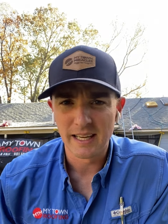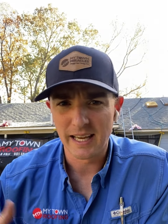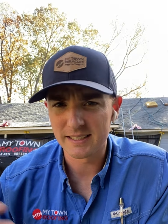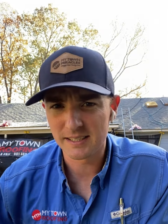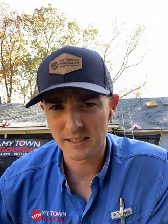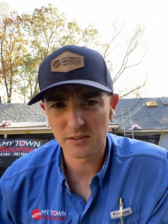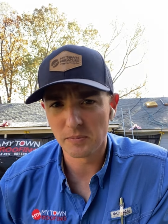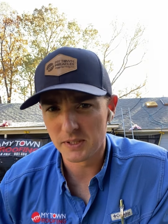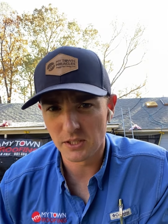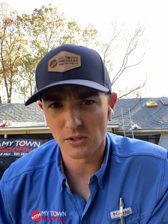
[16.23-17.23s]
excessive
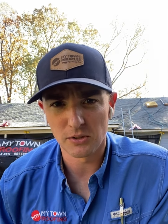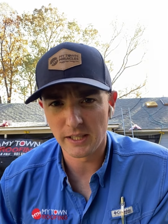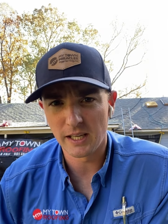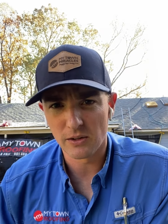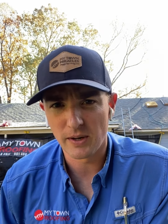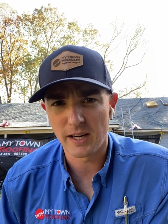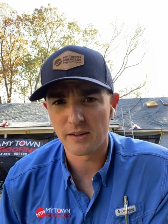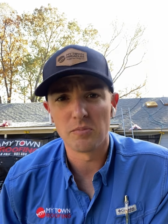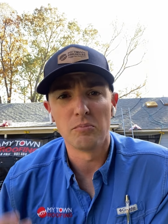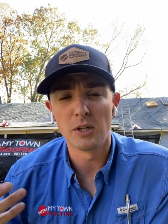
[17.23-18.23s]
material laying
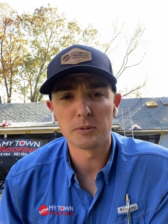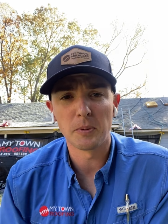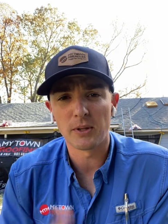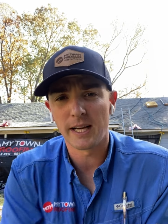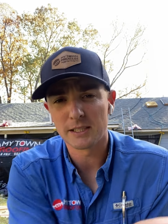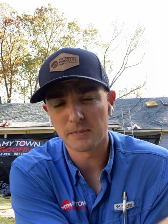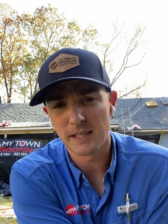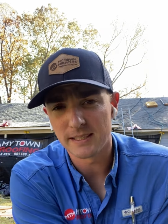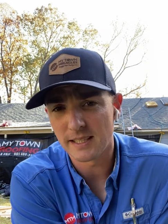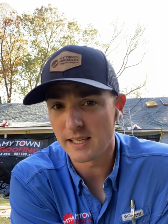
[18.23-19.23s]
around. And most people ask me,
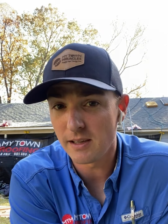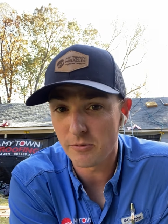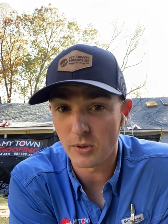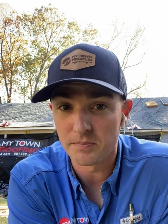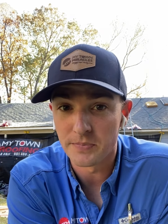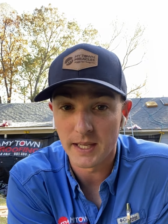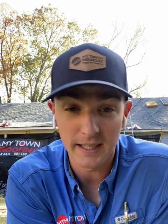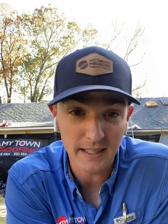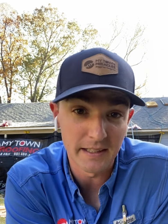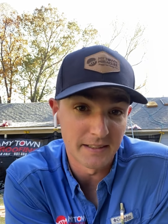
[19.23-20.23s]
they say, Dave, well, can
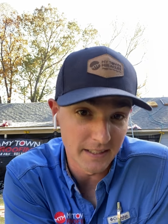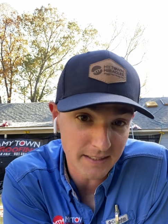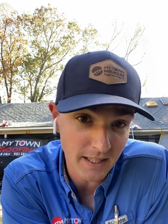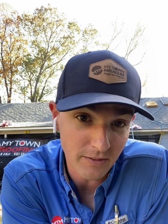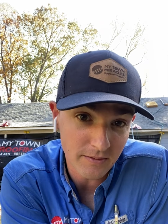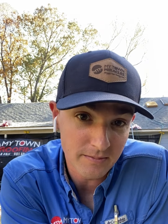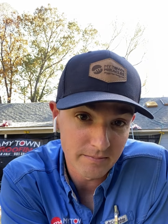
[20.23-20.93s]
I get a discount?